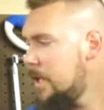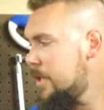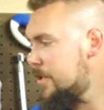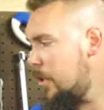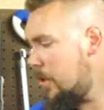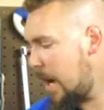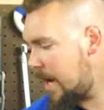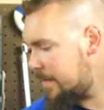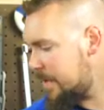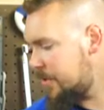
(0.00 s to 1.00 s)
So,
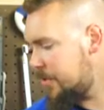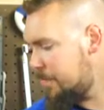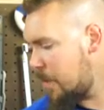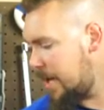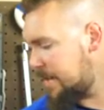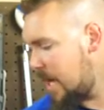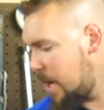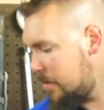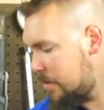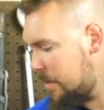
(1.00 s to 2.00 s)
and these do break
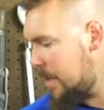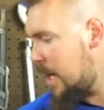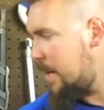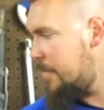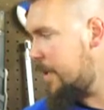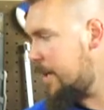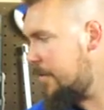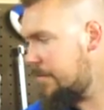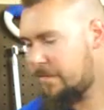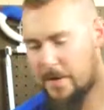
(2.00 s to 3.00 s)
down. Everything
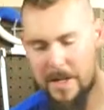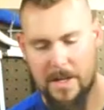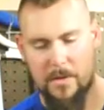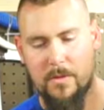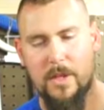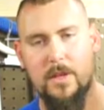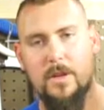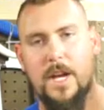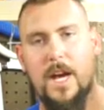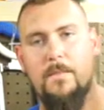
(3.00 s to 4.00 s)
will fit into a little
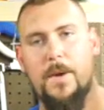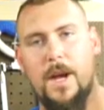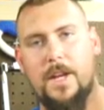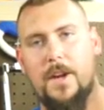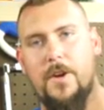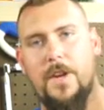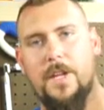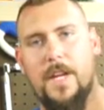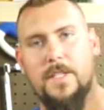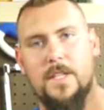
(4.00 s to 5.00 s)
compact carrying
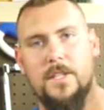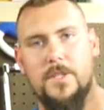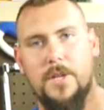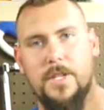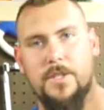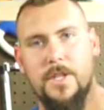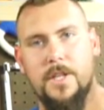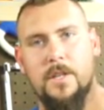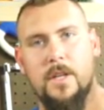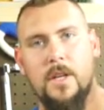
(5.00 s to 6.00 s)
case that you get you.
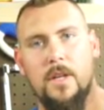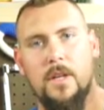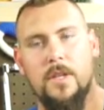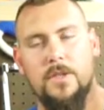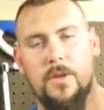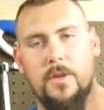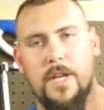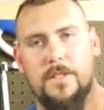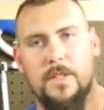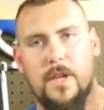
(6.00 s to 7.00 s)
So
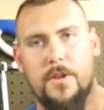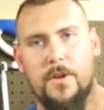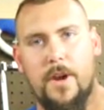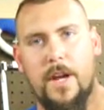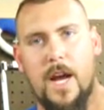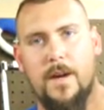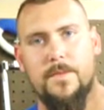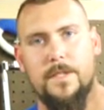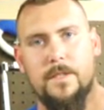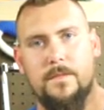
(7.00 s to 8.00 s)
that's another great
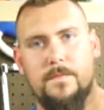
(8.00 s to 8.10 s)
option.